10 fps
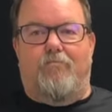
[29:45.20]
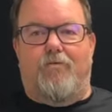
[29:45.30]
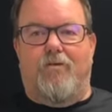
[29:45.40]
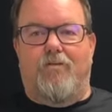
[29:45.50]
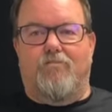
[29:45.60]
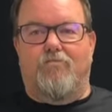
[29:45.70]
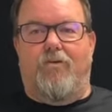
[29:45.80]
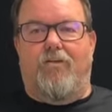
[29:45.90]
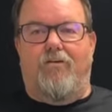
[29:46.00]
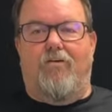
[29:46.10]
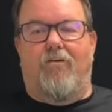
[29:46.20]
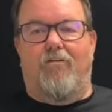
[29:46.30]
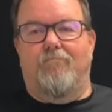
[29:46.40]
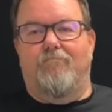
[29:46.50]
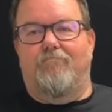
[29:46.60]
because we
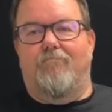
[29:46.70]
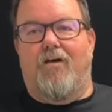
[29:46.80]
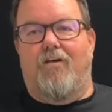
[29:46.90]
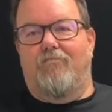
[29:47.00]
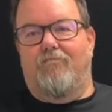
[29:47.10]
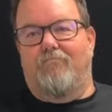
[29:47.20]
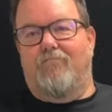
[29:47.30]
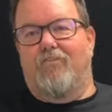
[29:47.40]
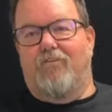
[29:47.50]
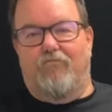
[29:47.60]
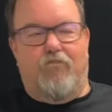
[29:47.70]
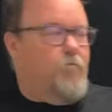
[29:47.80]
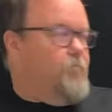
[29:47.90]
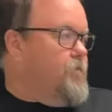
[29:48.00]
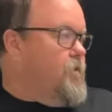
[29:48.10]
are not good at
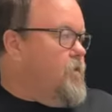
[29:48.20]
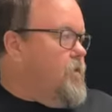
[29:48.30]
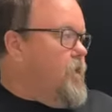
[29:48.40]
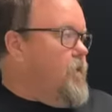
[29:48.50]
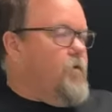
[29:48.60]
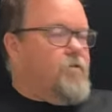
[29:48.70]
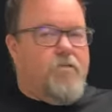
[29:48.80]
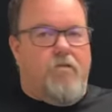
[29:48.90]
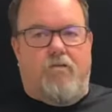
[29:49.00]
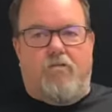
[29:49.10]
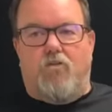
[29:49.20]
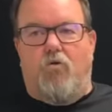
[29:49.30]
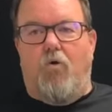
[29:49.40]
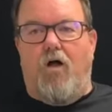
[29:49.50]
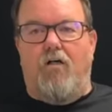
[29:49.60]
film. Anyways,
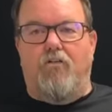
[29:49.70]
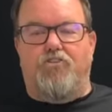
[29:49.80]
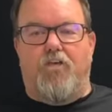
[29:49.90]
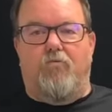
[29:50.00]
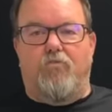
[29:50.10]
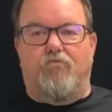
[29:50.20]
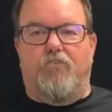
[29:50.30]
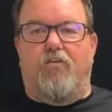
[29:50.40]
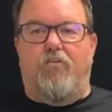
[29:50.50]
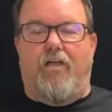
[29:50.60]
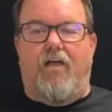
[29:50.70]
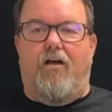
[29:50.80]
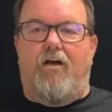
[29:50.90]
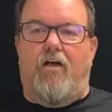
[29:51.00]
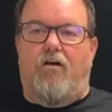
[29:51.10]
so while Jenna was figuring
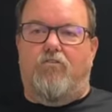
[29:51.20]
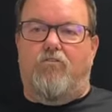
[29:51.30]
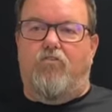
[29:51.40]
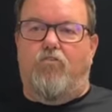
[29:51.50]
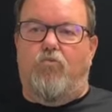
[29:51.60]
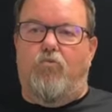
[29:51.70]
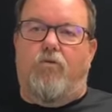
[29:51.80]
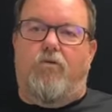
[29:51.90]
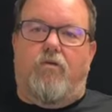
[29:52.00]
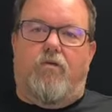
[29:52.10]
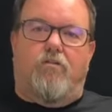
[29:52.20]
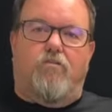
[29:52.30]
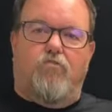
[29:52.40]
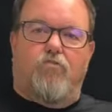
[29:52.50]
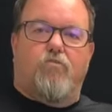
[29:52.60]
out how to
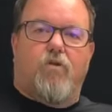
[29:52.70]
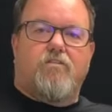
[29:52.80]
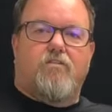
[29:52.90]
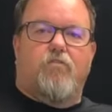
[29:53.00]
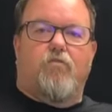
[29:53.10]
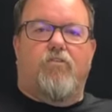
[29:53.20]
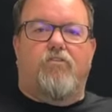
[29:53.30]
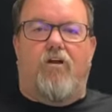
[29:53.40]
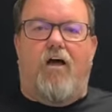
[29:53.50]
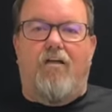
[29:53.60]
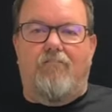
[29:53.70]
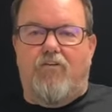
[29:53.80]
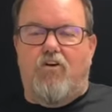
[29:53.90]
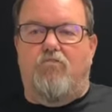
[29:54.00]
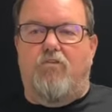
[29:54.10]
do the rest of it with her
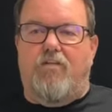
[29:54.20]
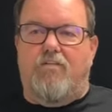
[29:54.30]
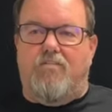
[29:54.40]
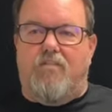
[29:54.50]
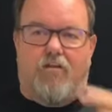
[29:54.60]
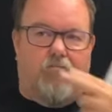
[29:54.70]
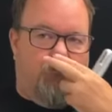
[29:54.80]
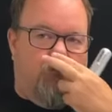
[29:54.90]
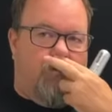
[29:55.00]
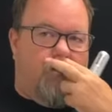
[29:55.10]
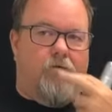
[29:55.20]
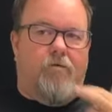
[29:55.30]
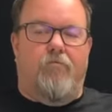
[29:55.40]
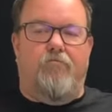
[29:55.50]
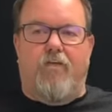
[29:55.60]
iPhone instead of the
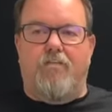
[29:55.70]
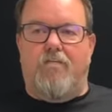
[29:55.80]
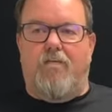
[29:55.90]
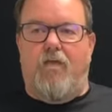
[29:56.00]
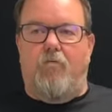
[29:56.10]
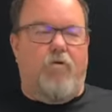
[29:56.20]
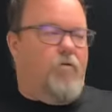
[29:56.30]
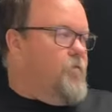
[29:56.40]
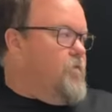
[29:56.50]
fancy camera.